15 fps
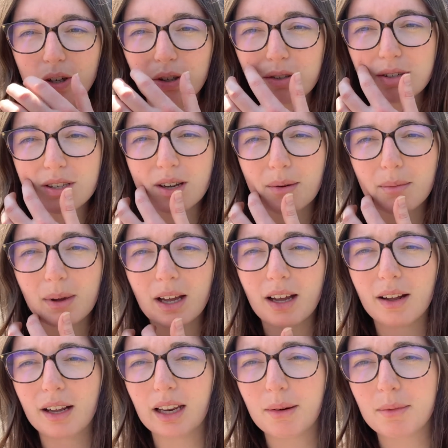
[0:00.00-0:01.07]
you some
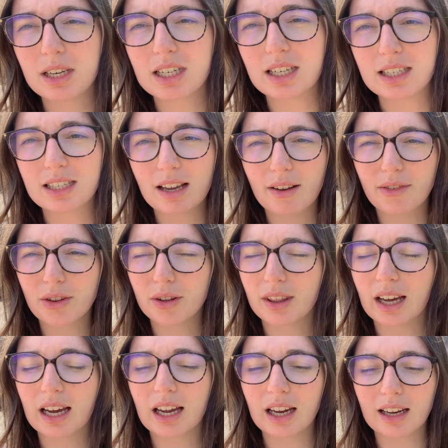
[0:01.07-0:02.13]
images after
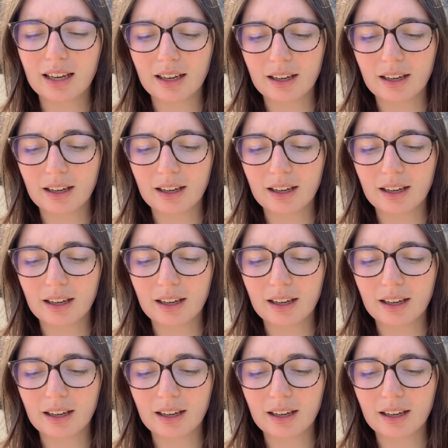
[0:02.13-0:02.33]
that.